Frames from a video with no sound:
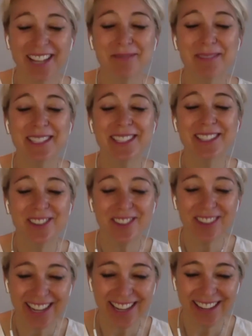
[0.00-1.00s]
so
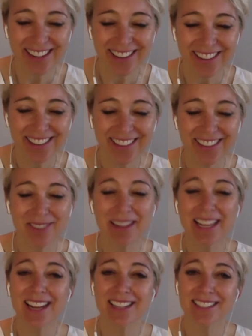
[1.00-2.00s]
glad that we
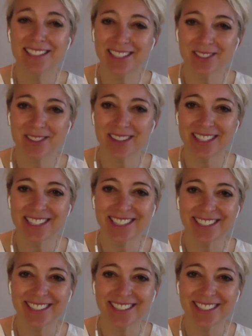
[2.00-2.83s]
asked this question.